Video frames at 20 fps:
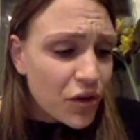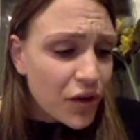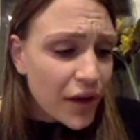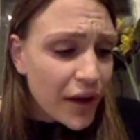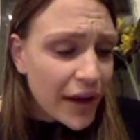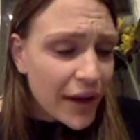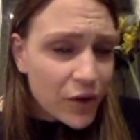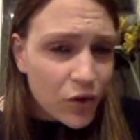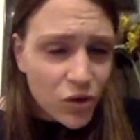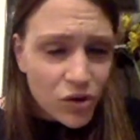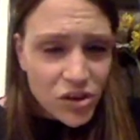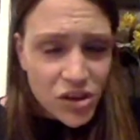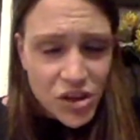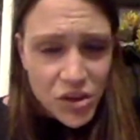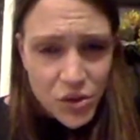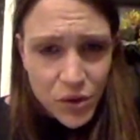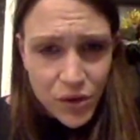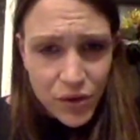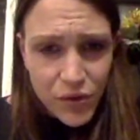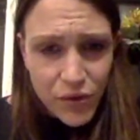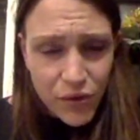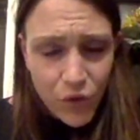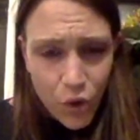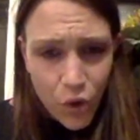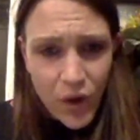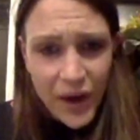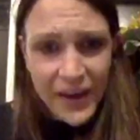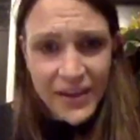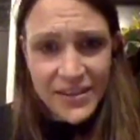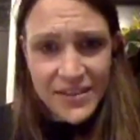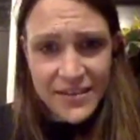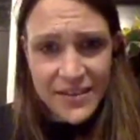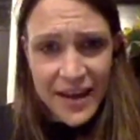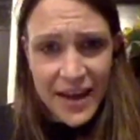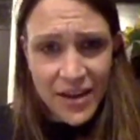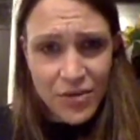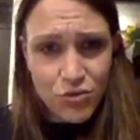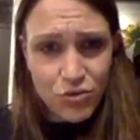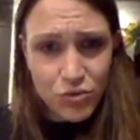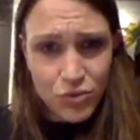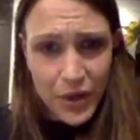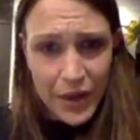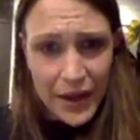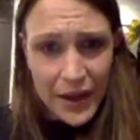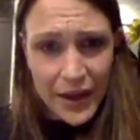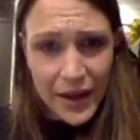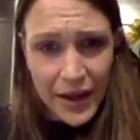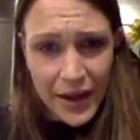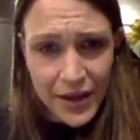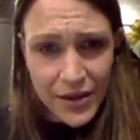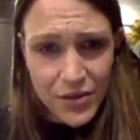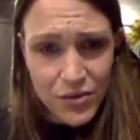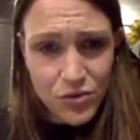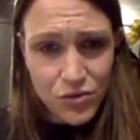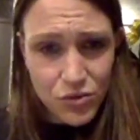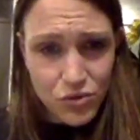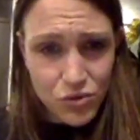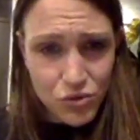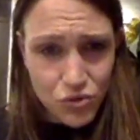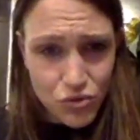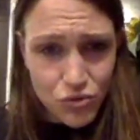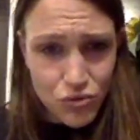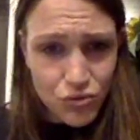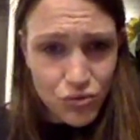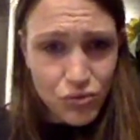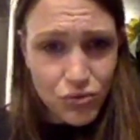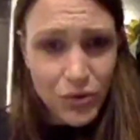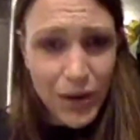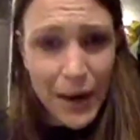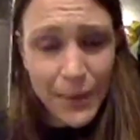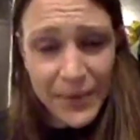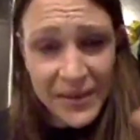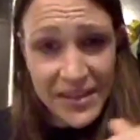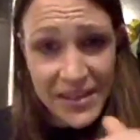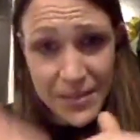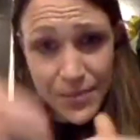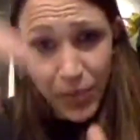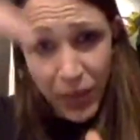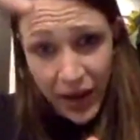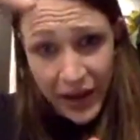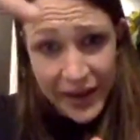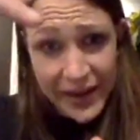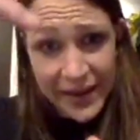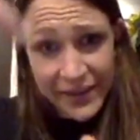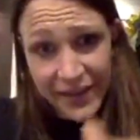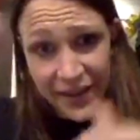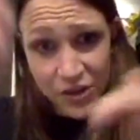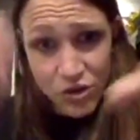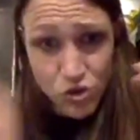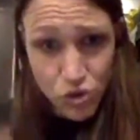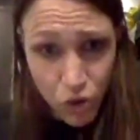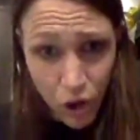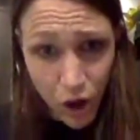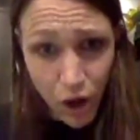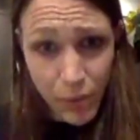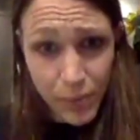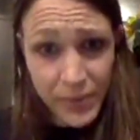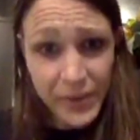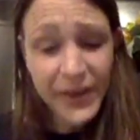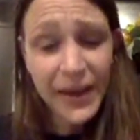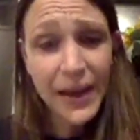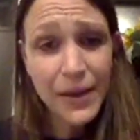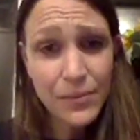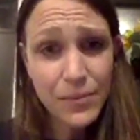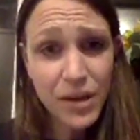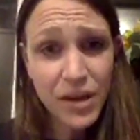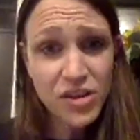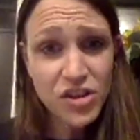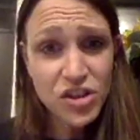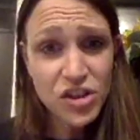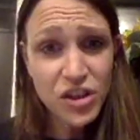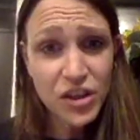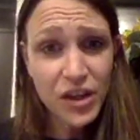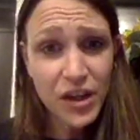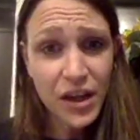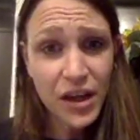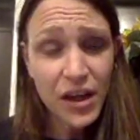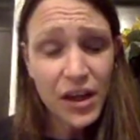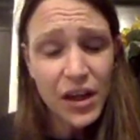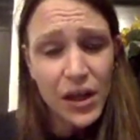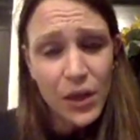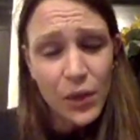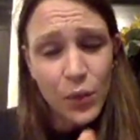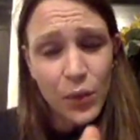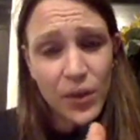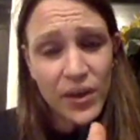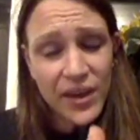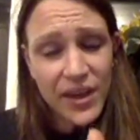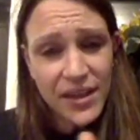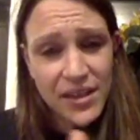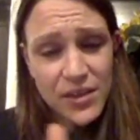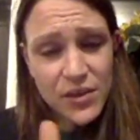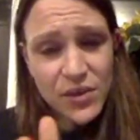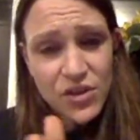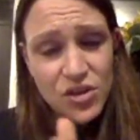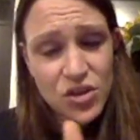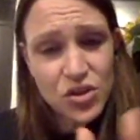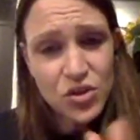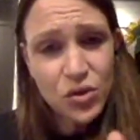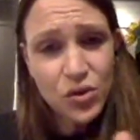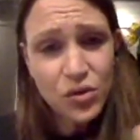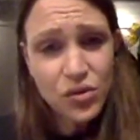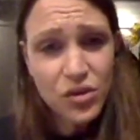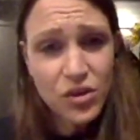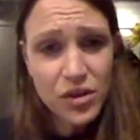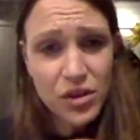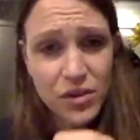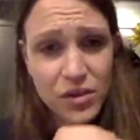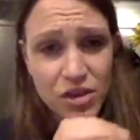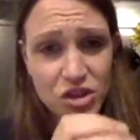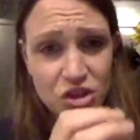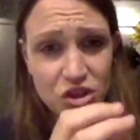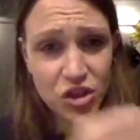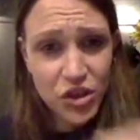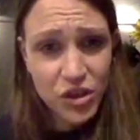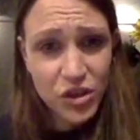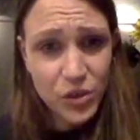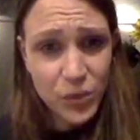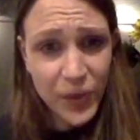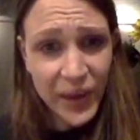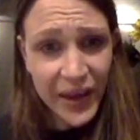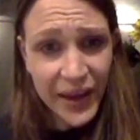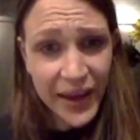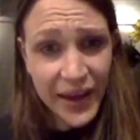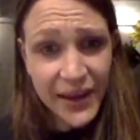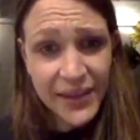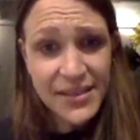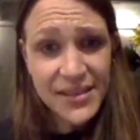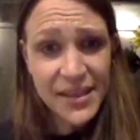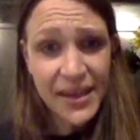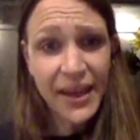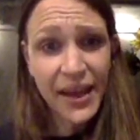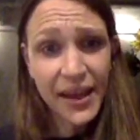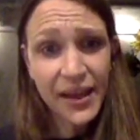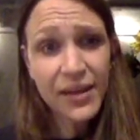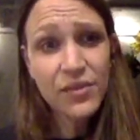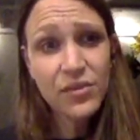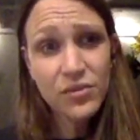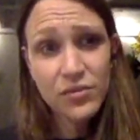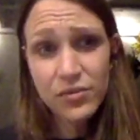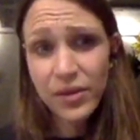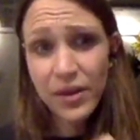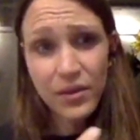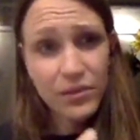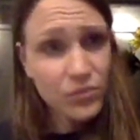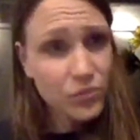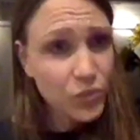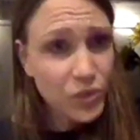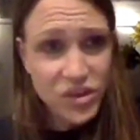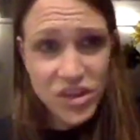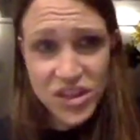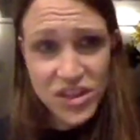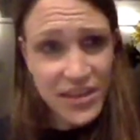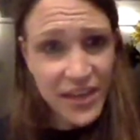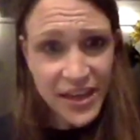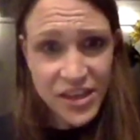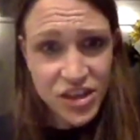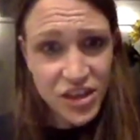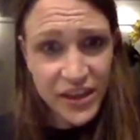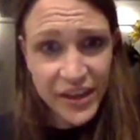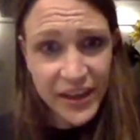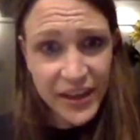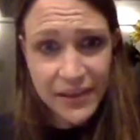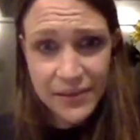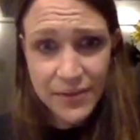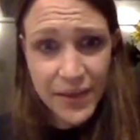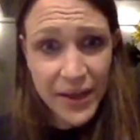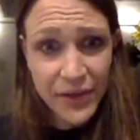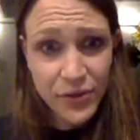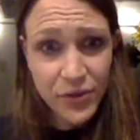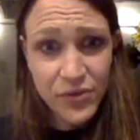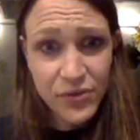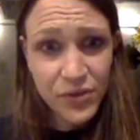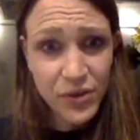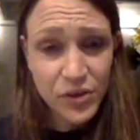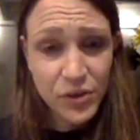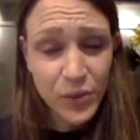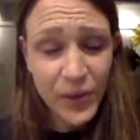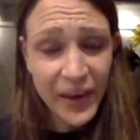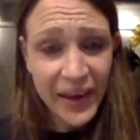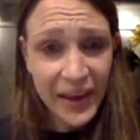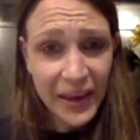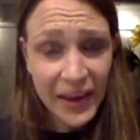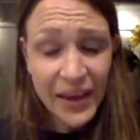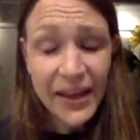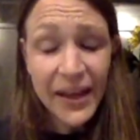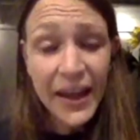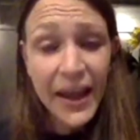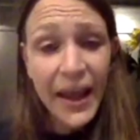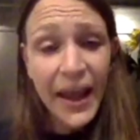in order to avoid that rapid spike and then drop in blood sugar, we need to ensure that the sugar that we're eating, which is naturally in every food that we eat,